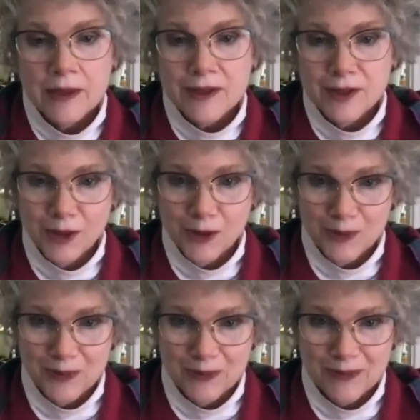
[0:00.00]
So
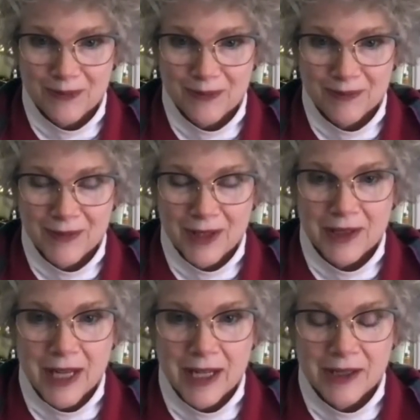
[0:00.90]

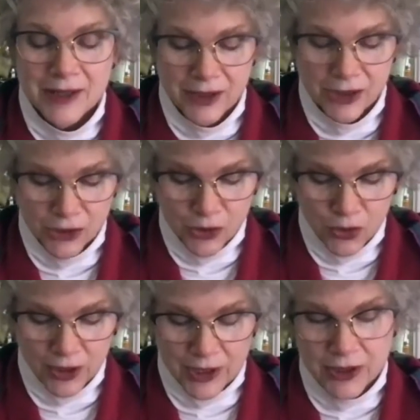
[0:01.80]
today's
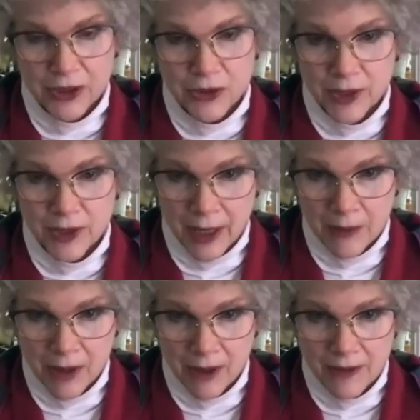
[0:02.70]
story starts with
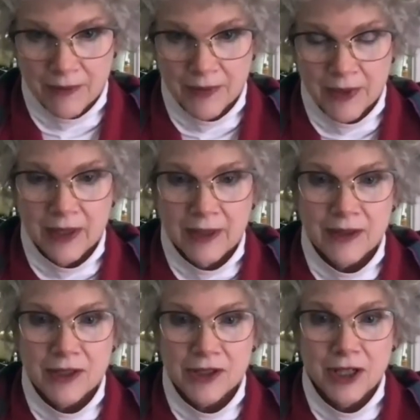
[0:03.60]
Amnon.
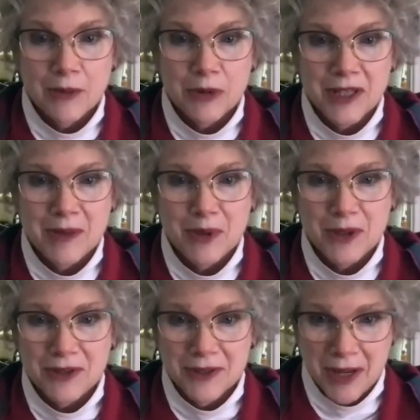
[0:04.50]
Just to help you keep
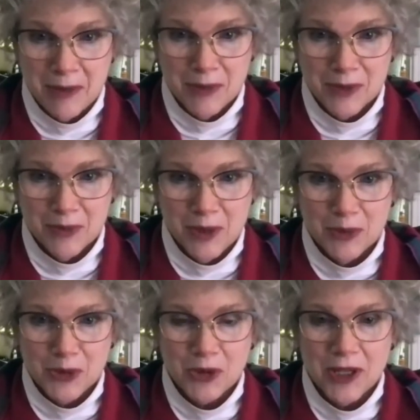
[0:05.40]
these names and people
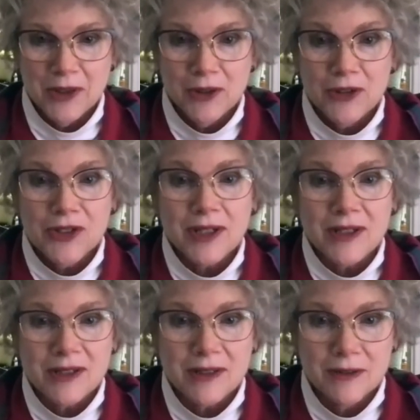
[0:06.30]
straight, there are
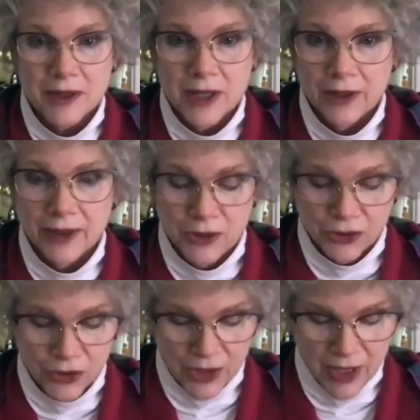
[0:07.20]
six
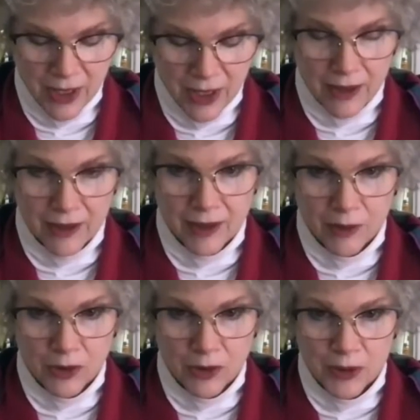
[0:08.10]
characters that
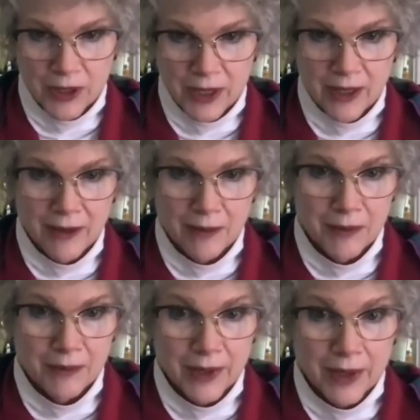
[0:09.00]
we'll be
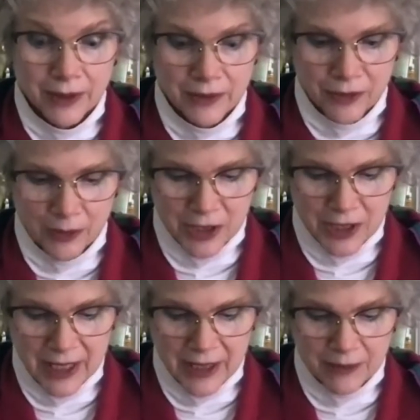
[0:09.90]
hearing from
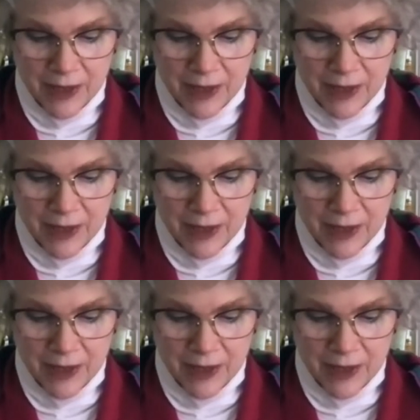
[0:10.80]
today.